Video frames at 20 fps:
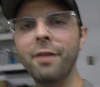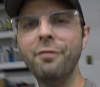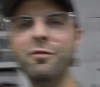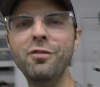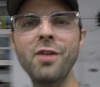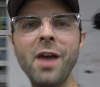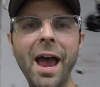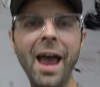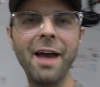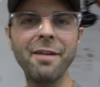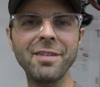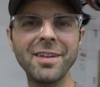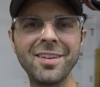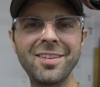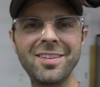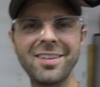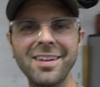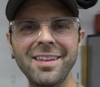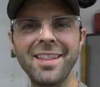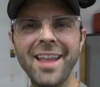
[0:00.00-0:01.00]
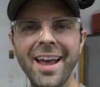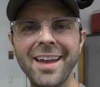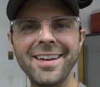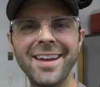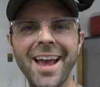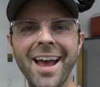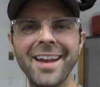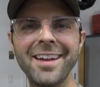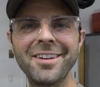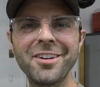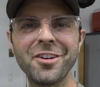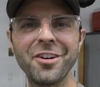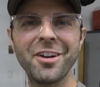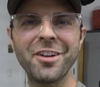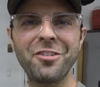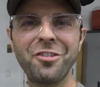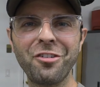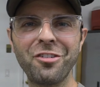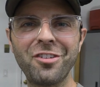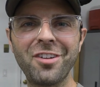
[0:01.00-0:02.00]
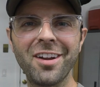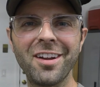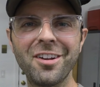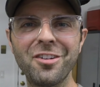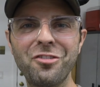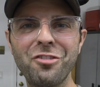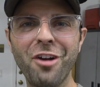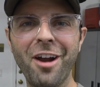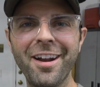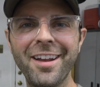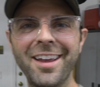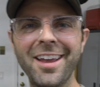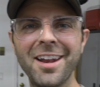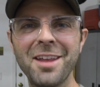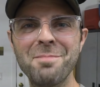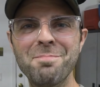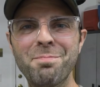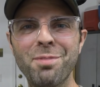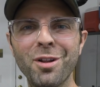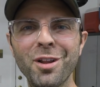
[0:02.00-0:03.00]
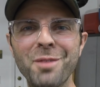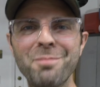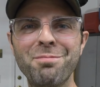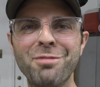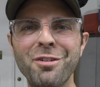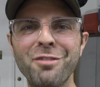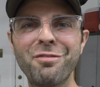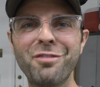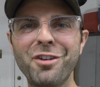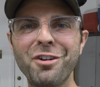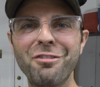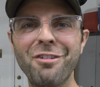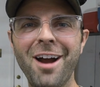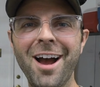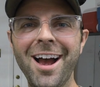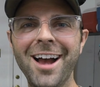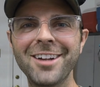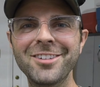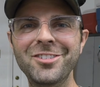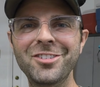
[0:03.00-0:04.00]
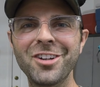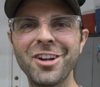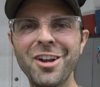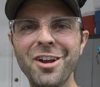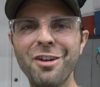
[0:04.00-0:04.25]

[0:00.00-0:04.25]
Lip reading: you haven't seen that yet and you're interested in trying to get a bulletproof garage